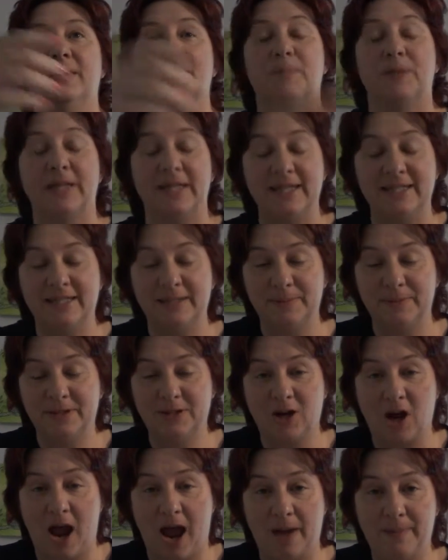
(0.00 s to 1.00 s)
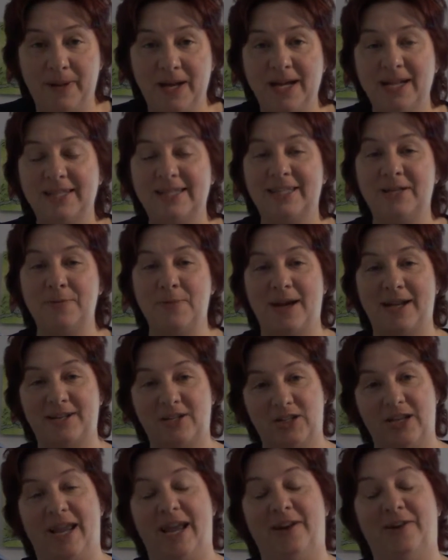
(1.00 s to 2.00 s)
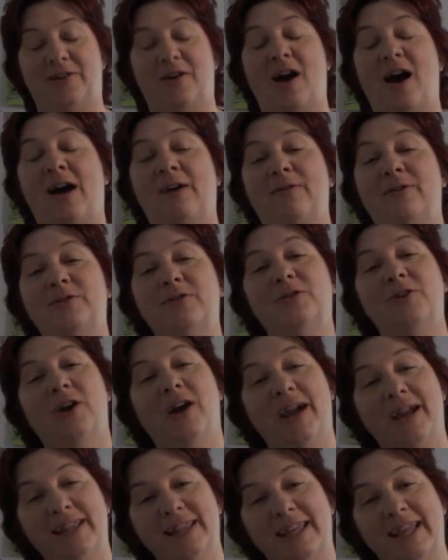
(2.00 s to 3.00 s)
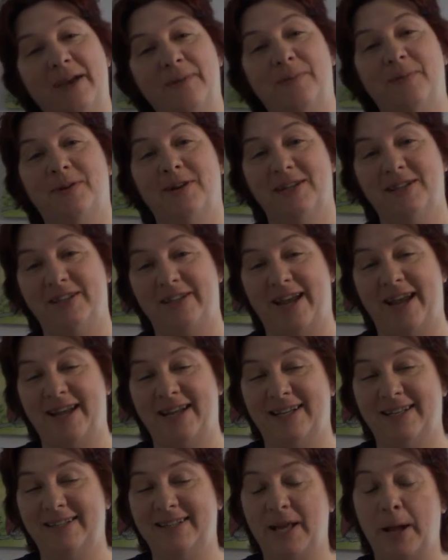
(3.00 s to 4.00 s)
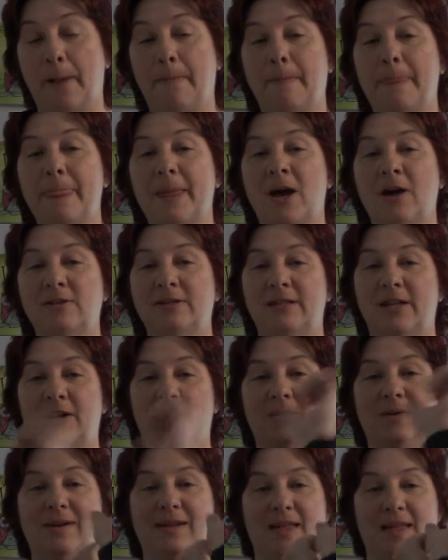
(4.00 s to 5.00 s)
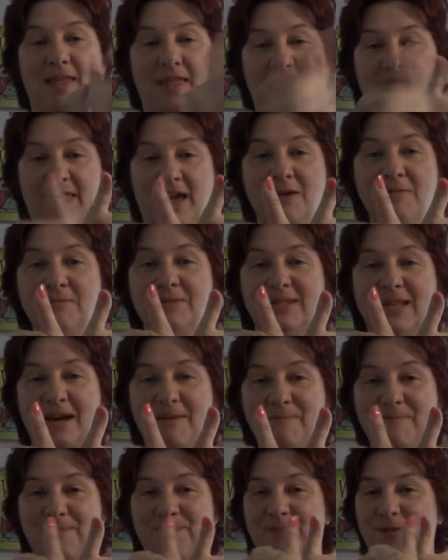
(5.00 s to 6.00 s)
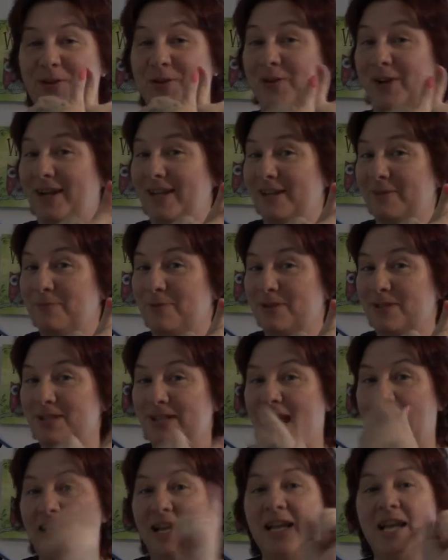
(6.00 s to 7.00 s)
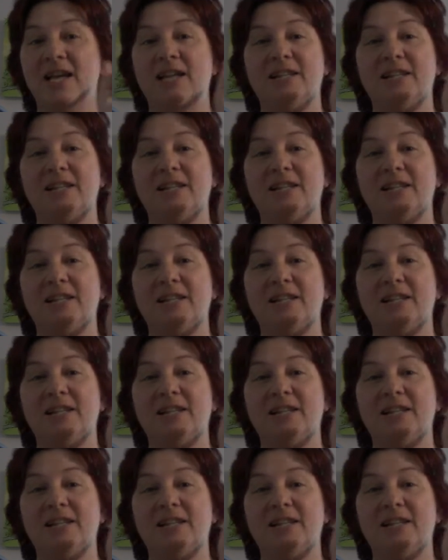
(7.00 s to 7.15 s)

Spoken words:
please subscribe to my channel. I would greatly appreciate it. Also, thumbs up. Greatly appreciate